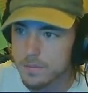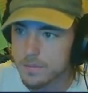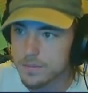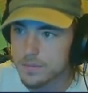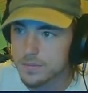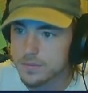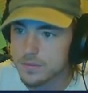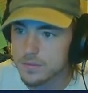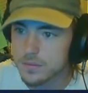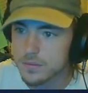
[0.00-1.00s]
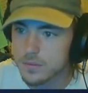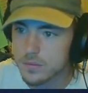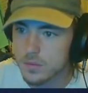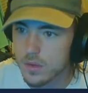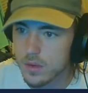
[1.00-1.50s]

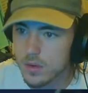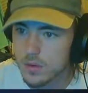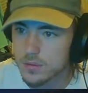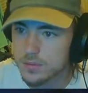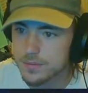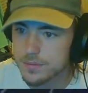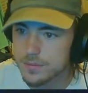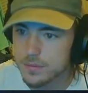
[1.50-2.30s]
Nobody speaks.